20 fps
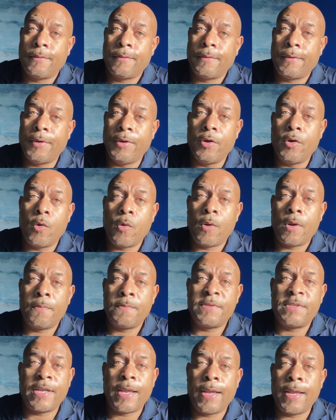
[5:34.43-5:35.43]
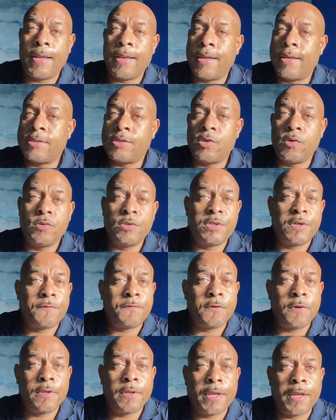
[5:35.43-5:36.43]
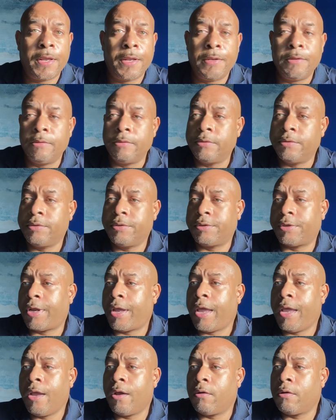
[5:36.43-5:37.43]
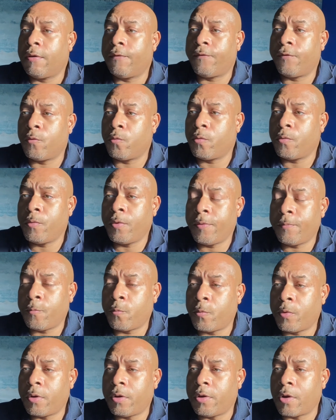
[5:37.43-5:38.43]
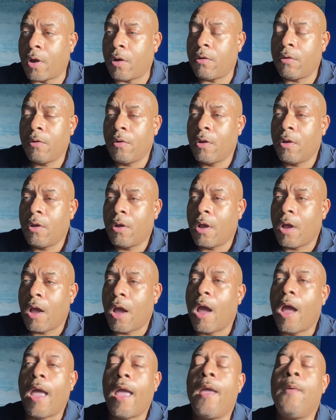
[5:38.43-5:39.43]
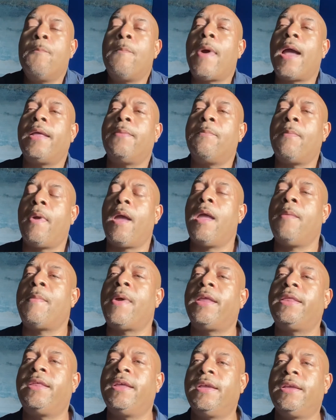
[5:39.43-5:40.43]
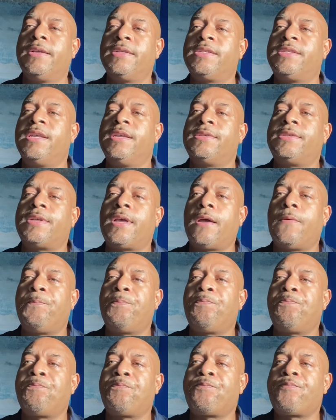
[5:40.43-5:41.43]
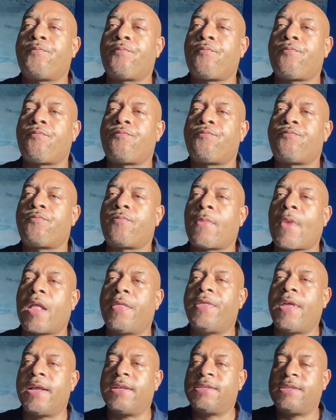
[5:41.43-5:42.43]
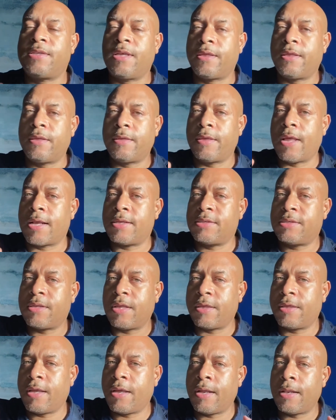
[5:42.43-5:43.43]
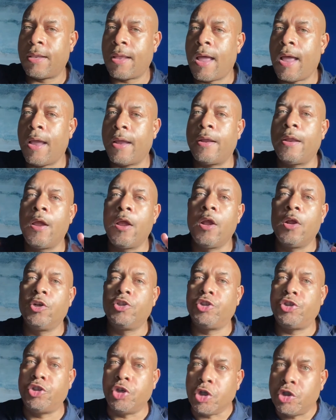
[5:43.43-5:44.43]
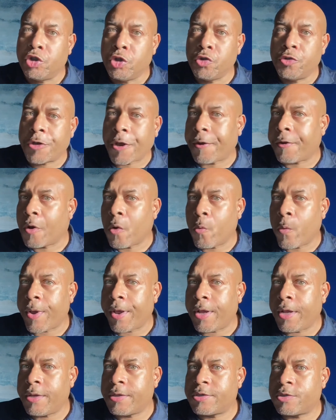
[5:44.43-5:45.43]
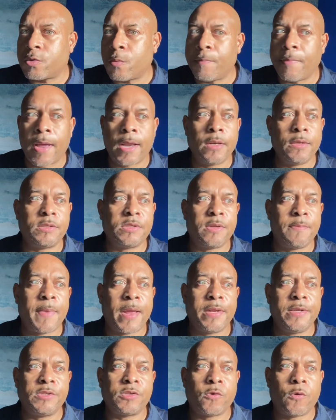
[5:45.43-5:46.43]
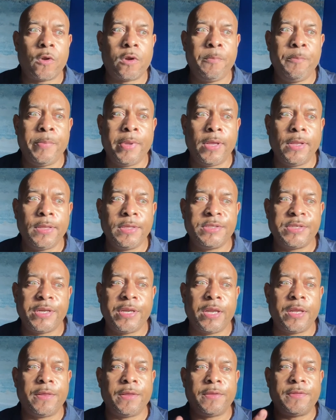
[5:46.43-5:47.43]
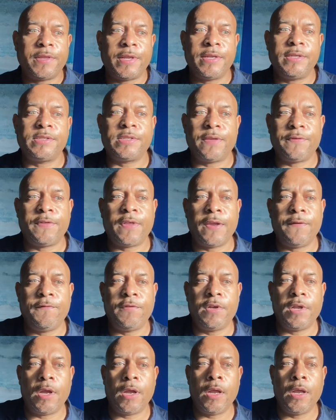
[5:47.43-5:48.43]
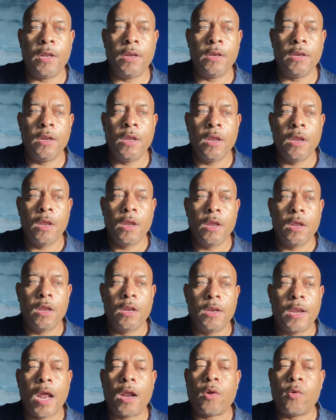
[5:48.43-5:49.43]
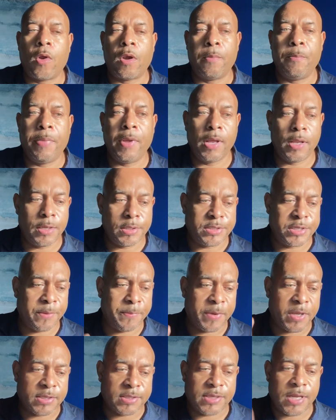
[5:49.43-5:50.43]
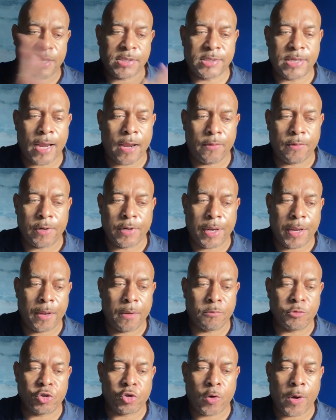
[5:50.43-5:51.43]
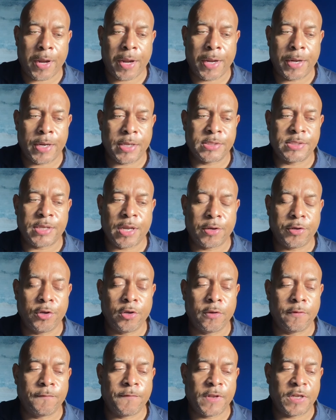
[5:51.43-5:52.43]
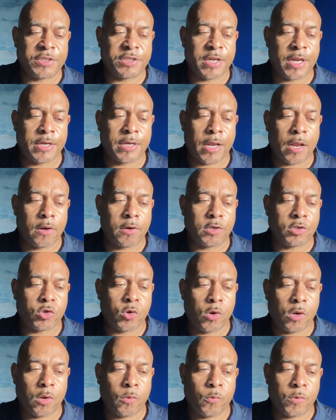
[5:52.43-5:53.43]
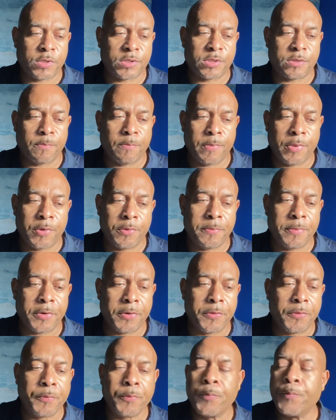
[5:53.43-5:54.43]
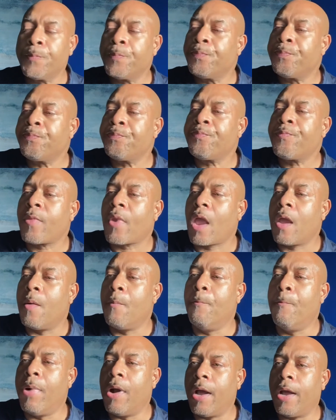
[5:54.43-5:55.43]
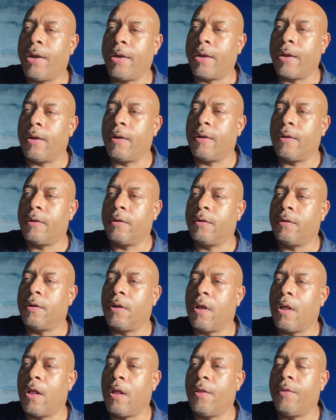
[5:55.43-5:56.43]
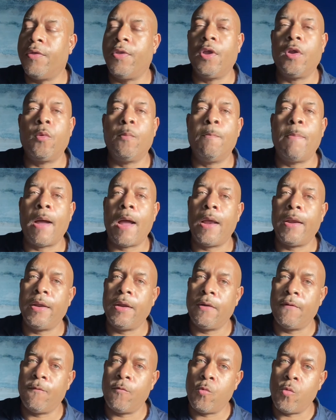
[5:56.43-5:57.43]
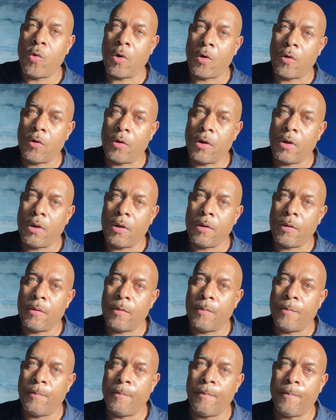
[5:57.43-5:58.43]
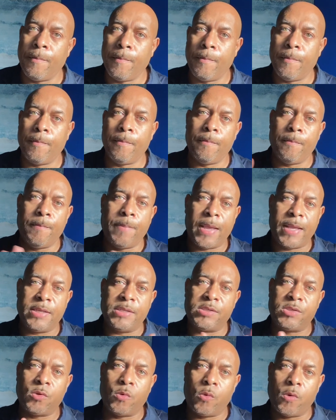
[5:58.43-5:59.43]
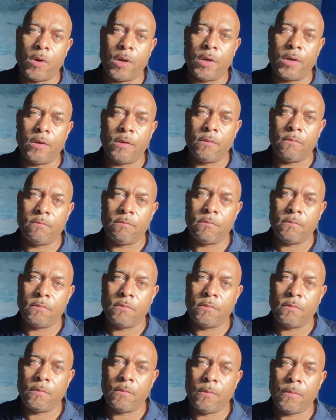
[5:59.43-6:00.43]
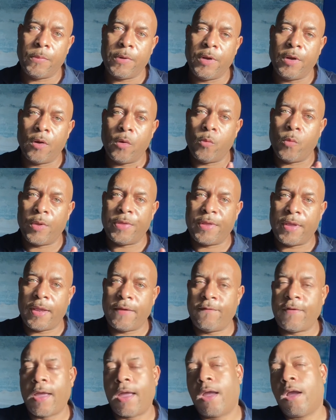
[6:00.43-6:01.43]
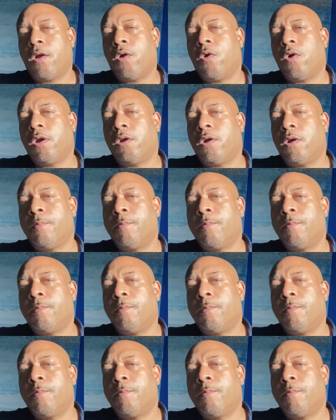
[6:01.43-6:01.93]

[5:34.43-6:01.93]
you know what I'm saying? That's no different than hell. If you would, yeah. And my and my thing is this. That's the that's the thin line. Should you take away somebody somebody's credibility and the things that they've done? Not credibility because that's down the damn drain. That's down. You can flush that down the toilet with some boo boo. But their body of work, based on, you know, what they've had going on